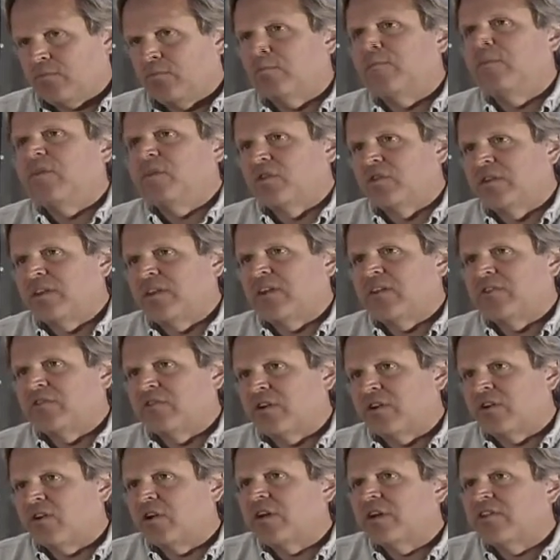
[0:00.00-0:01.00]
buildings
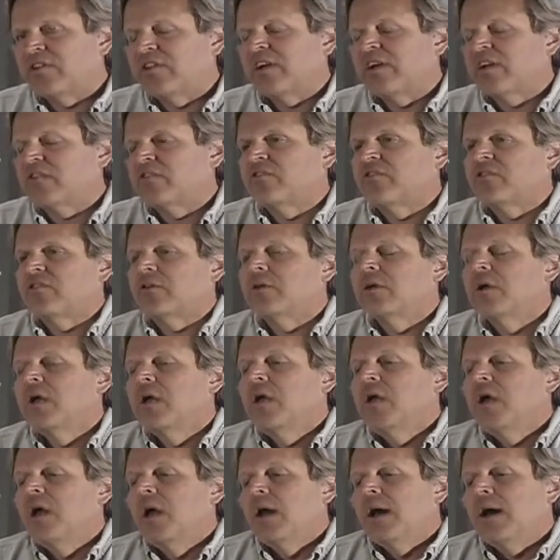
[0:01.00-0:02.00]
and architecture.
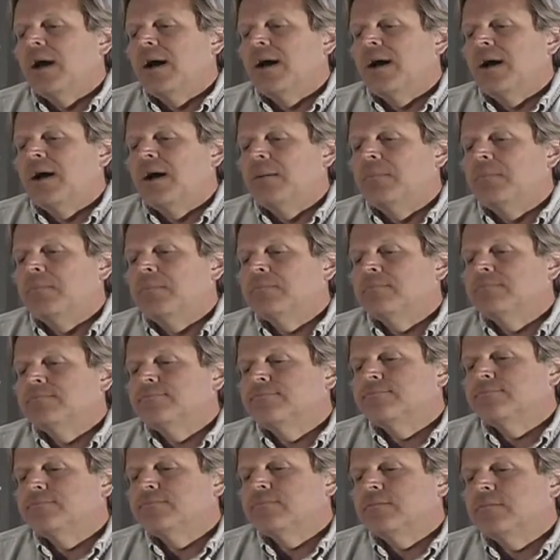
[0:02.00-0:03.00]

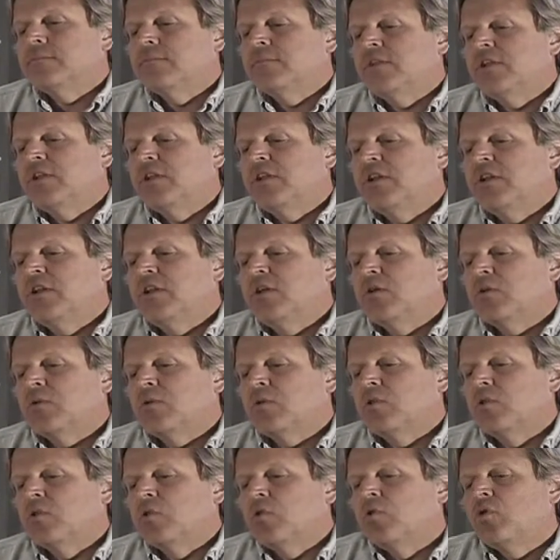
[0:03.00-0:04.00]

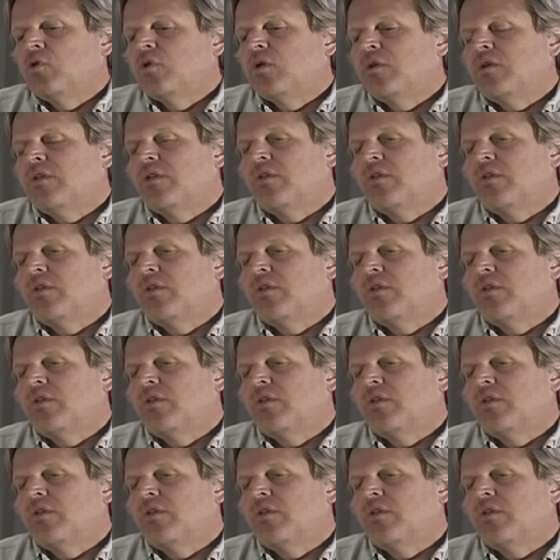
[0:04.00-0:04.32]
Lord